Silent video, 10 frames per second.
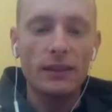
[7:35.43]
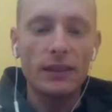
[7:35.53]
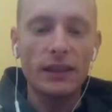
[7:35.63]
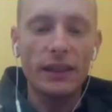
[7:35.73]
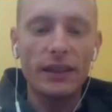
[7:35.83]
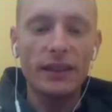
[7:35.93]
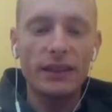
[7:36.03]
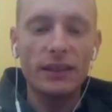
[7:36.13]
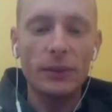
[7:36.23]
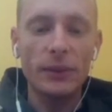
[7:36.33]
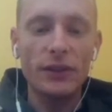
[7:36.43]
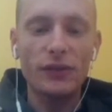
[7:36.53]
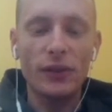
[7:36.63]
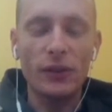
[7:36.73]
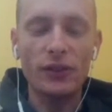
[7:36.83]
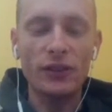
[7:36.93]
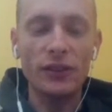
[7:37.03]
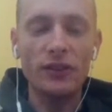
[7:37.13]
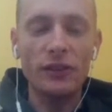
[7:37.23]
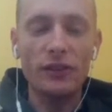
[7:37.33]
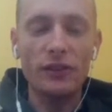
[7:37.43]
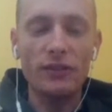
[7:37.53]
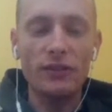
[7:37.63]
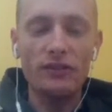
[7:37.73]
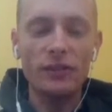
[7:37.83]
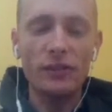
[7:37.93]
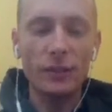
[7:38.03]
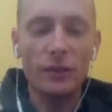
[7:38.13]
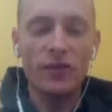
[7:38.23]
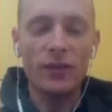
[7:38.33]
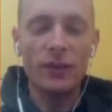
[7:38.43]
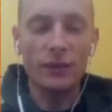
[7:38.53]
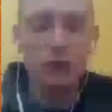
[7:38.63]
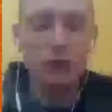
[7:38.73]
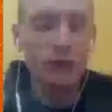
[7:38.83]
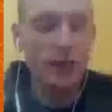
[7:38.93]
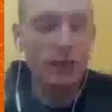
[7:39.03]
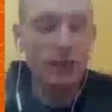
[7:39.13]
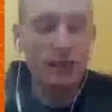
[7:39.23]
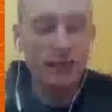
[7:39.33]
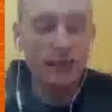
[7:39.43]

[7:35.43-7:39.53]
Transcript: And Luigi falls in. Of course, he's the first one to make a mistake.